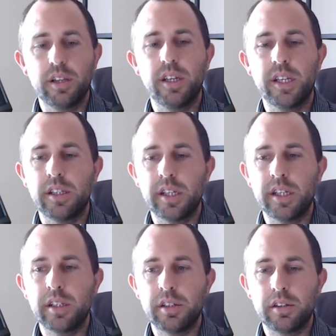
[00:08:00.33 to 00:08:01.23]

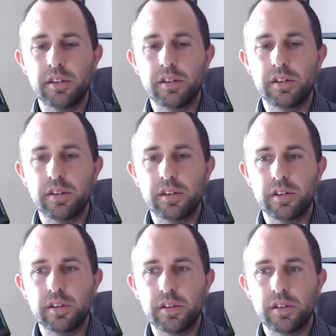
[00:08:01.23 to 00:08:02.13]
in
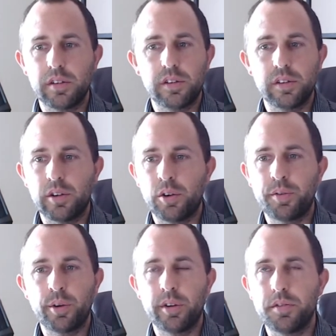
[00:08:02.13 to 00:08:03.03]

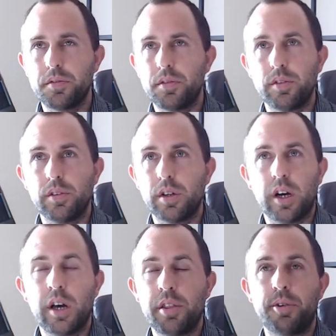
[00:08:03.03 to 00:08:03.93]
over
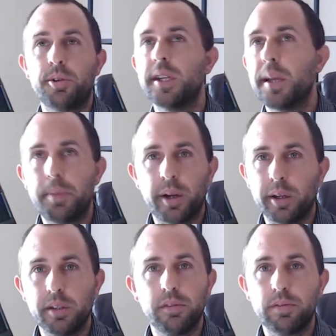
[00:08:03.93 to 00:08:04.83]
a 30-day
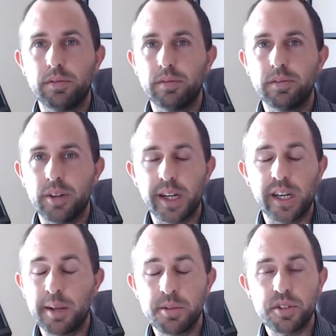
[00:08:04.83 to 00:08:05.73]
period, right?
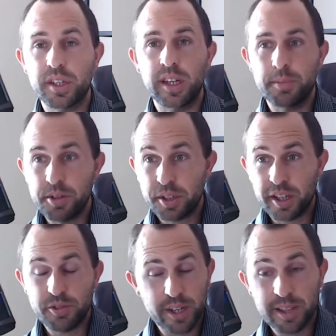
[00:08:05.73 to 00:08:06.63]
And I'm gonna
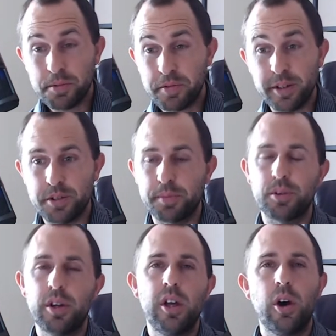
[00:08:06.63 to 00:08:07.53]
try to keep this very
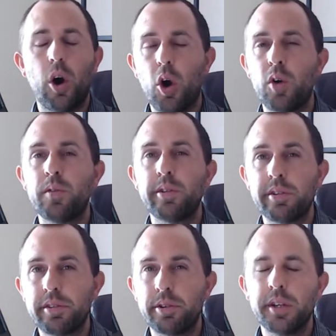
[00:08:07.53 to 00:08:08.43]
simple. Over a
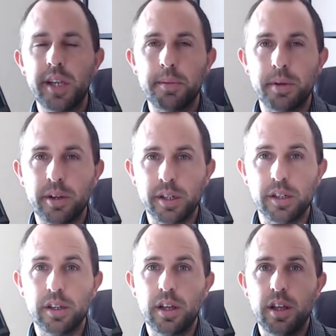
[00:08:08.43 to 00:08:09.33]
30-day period,